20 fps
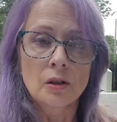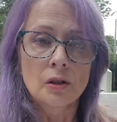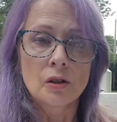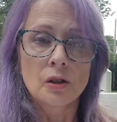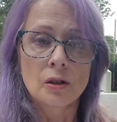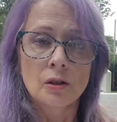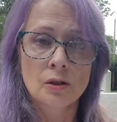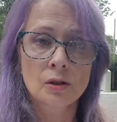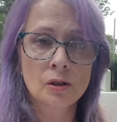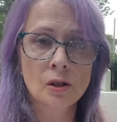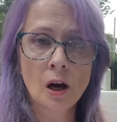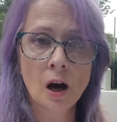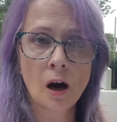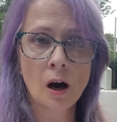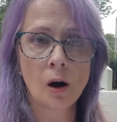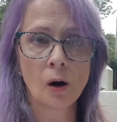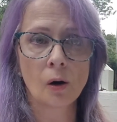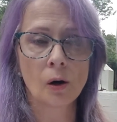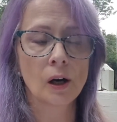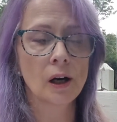
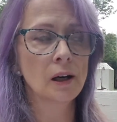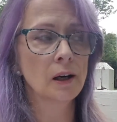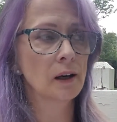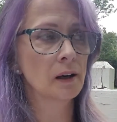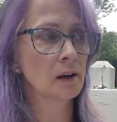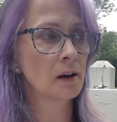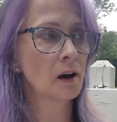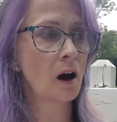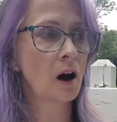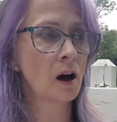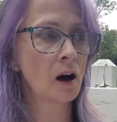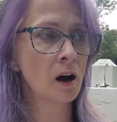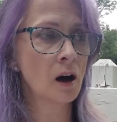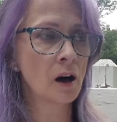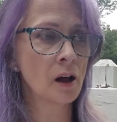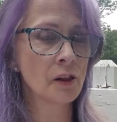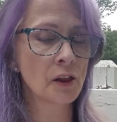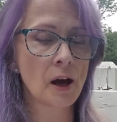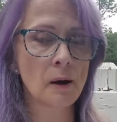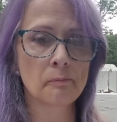So,
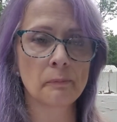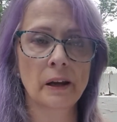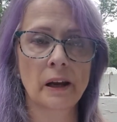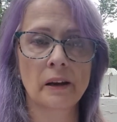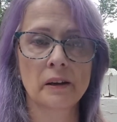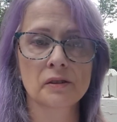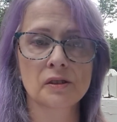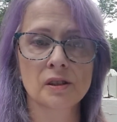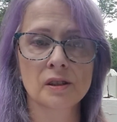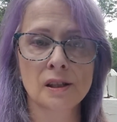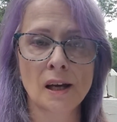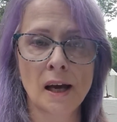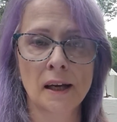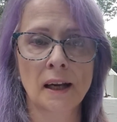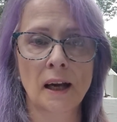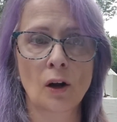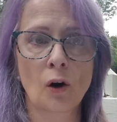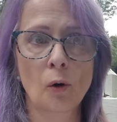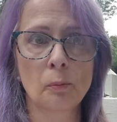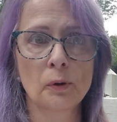all that being said,
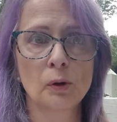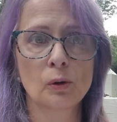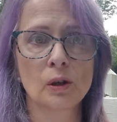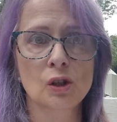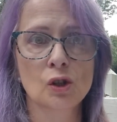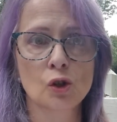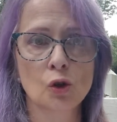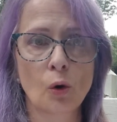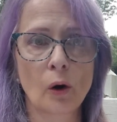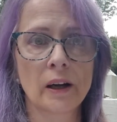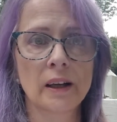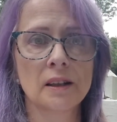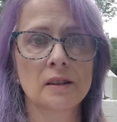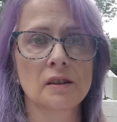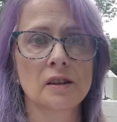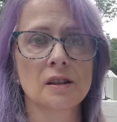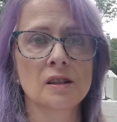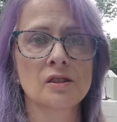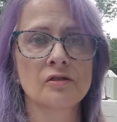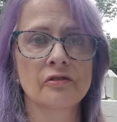I hope you enjoyed
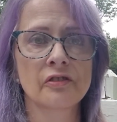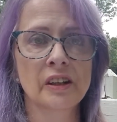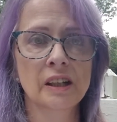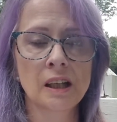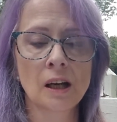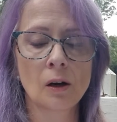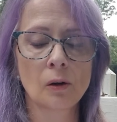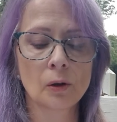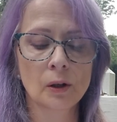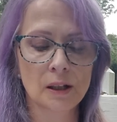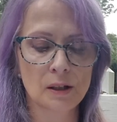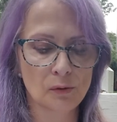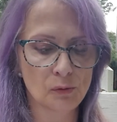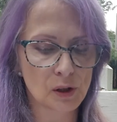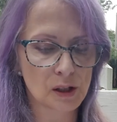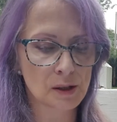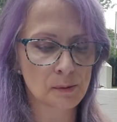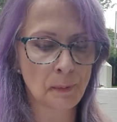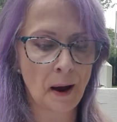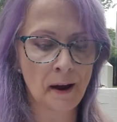this video. It
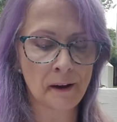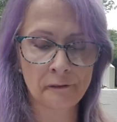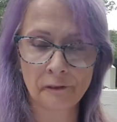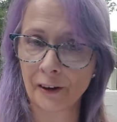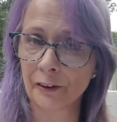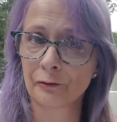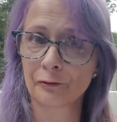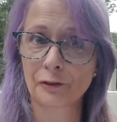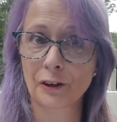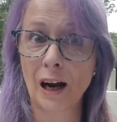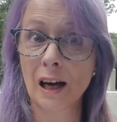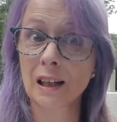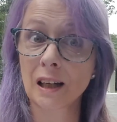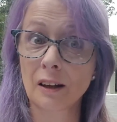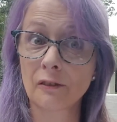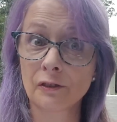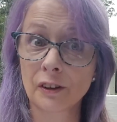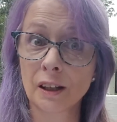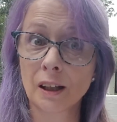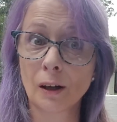was my Fun Friday
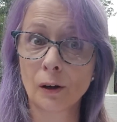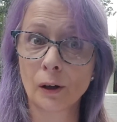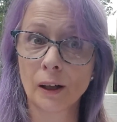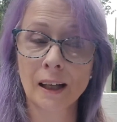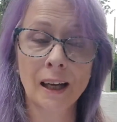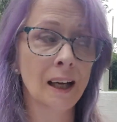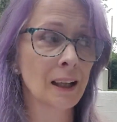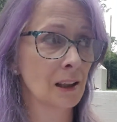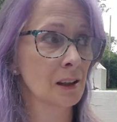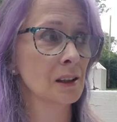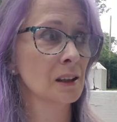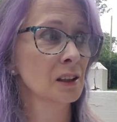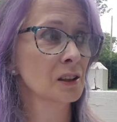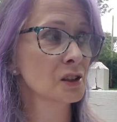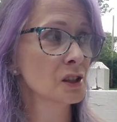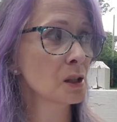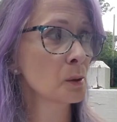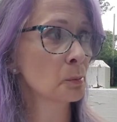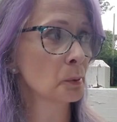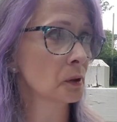video. It got a little
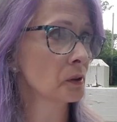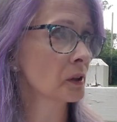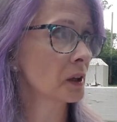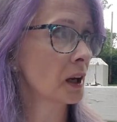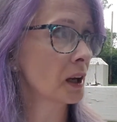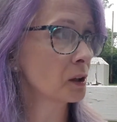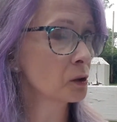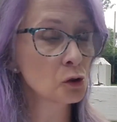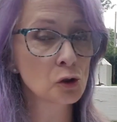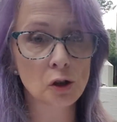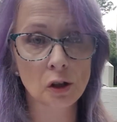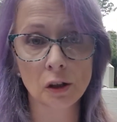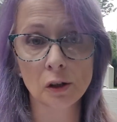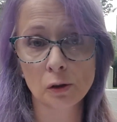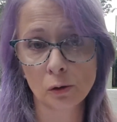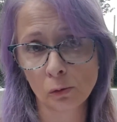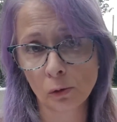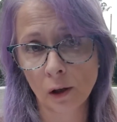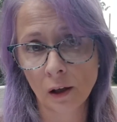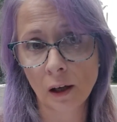deeper than I usually
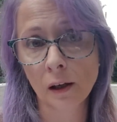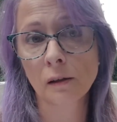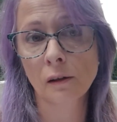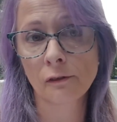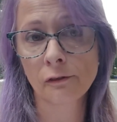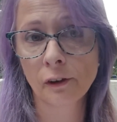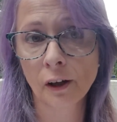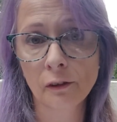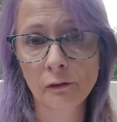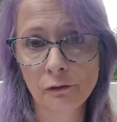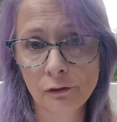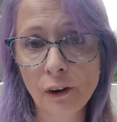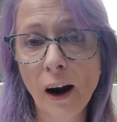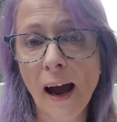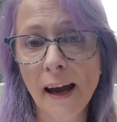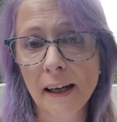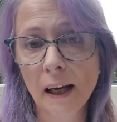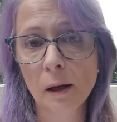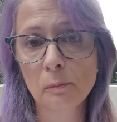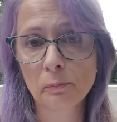do on a Fun
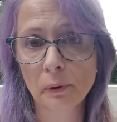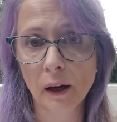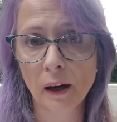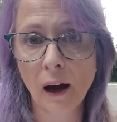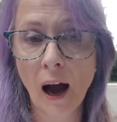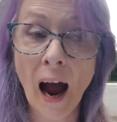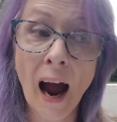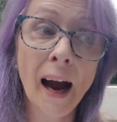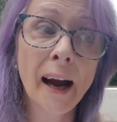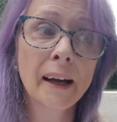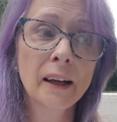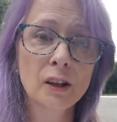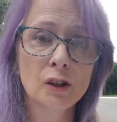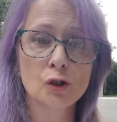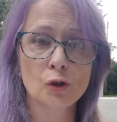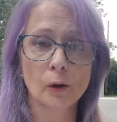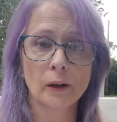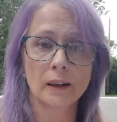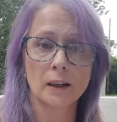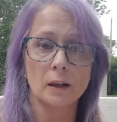Friday, but I
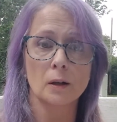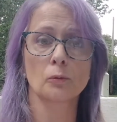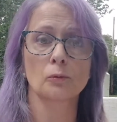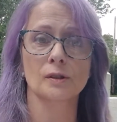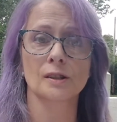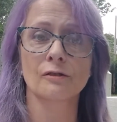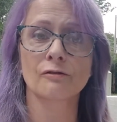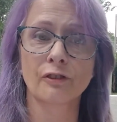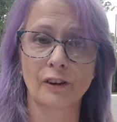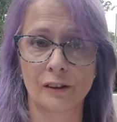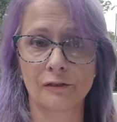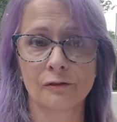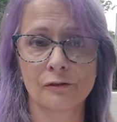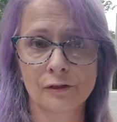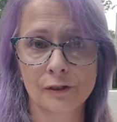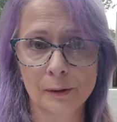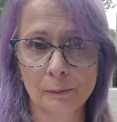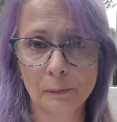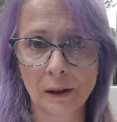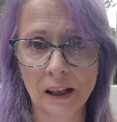enjoyed it. It was fun
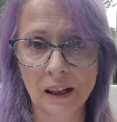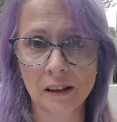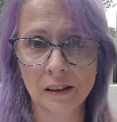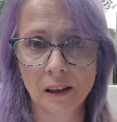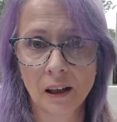for me.